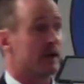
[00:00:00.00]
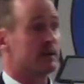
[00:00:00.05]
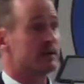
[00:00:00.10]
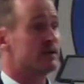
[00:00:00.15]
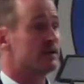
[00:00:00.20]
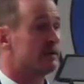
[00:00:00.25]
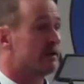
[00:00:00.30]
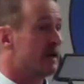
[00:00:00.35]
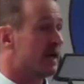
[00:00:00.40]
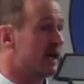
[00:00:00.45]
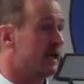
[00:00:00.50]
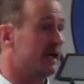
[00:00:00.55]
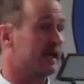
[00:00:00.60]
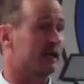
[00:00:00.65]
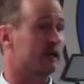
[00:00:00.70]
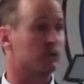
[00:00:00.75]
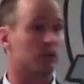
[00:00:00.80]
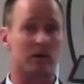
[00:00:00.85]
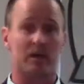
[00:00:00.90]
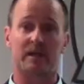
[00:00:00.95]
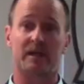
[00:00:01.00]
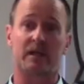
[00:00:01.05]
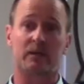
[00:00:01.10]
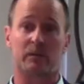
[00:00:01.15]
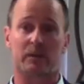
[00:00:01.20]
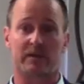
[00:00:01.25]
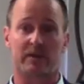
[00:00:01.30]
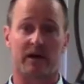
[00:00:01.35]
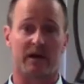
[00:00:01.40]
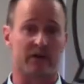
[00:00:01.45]
I was training and working
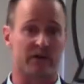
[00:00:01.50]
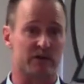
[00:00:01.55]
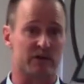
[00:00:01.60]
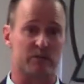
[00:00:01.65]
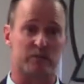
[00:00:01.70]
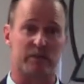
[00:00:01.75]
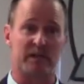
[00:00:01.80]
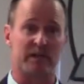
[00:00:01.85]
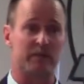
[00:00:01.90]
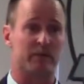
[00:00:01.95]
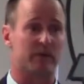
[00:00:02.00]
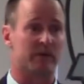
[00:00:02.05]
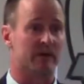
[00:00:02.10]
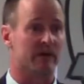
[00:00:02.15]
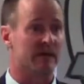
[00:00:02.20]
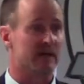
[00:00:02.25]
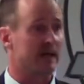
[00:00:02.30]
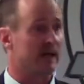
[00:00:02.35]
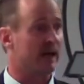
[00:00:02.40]
with all those people,